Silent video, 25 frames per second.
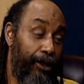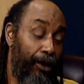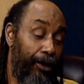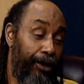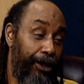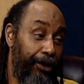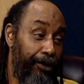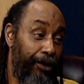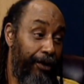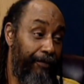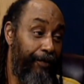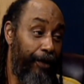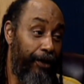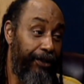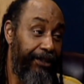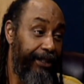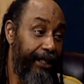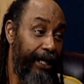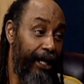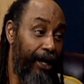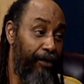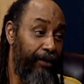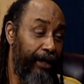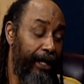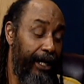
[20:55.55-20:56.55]
go to
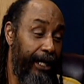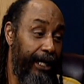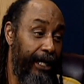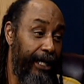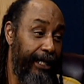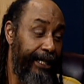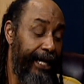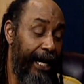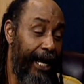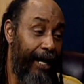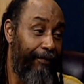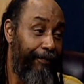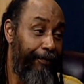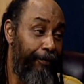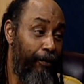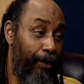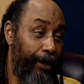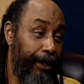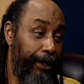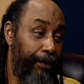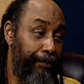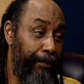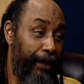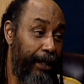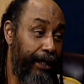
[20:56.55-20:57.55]
university out in
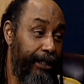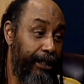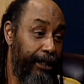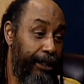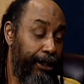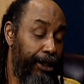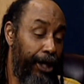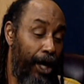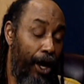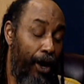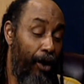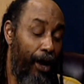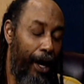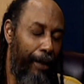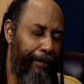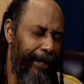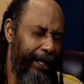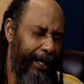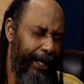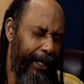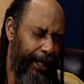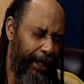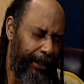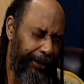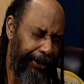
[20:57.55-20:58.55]
California, but no, I mean,
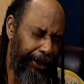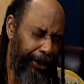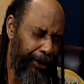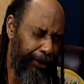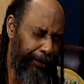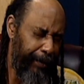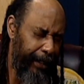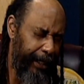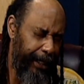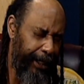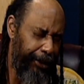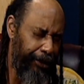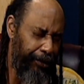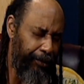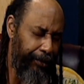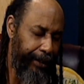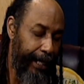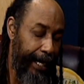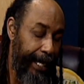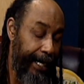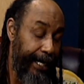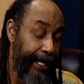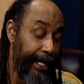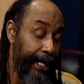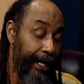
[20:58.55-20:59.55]
in the
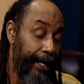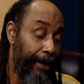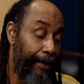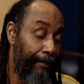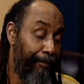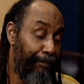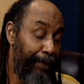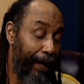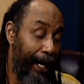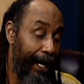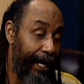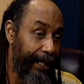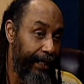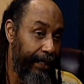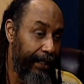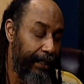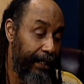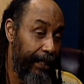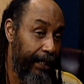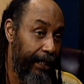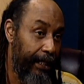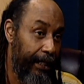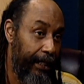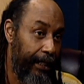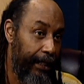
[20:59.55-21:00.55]
UK. But
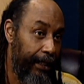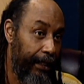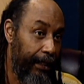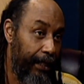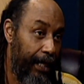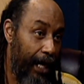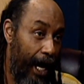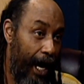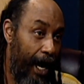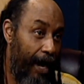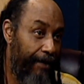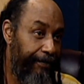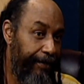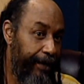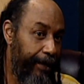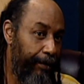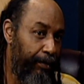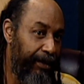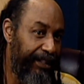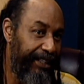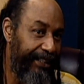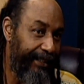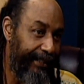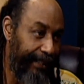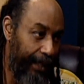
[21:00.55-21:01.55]
Garvey
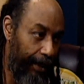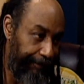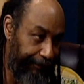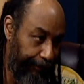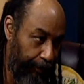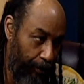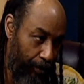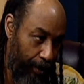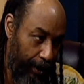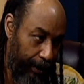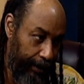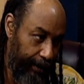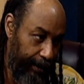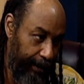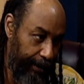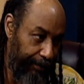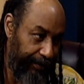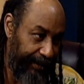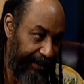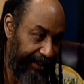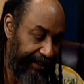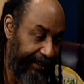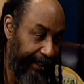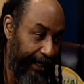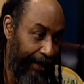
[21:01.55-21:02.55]
was self-taught. He was
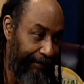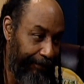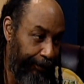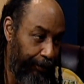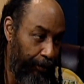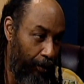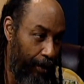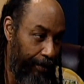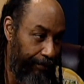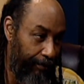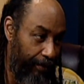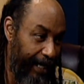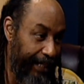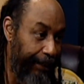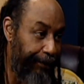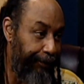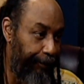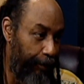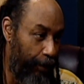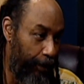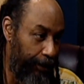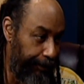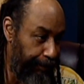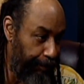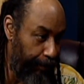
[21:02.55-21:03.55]
a self-taught
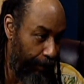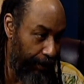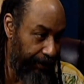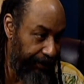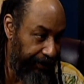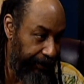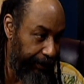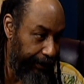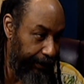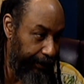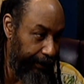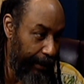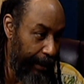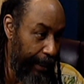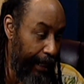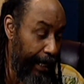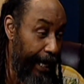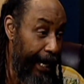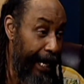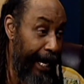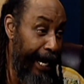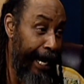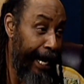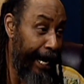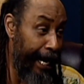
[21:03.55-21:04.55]
race-first person.
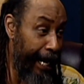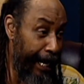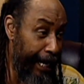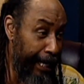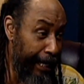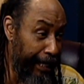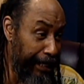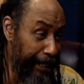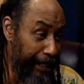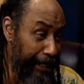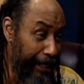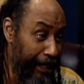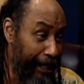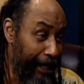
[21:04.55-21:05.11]
And